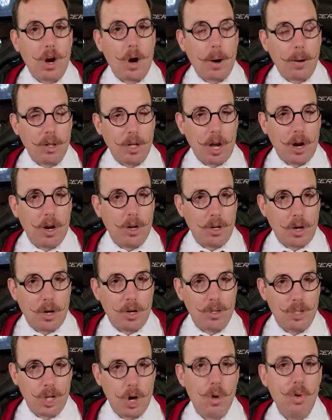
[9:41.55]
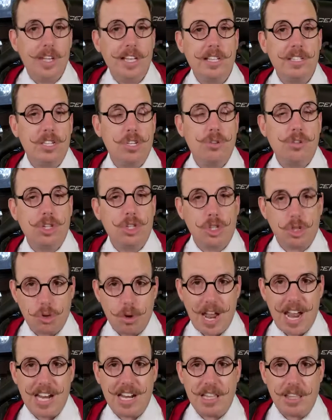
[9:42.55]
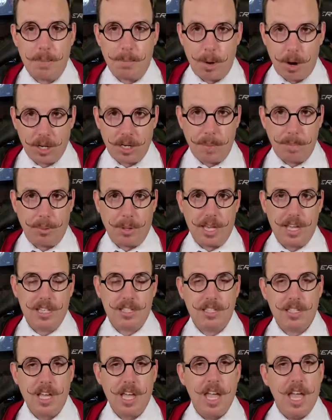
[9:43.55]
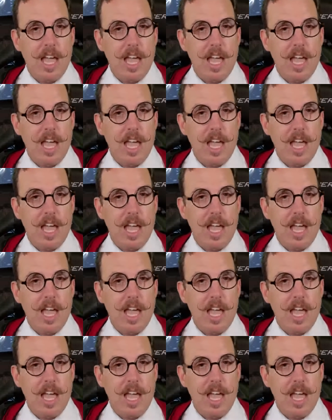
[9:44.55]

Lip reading: are tokens that you can trade in the marketplace,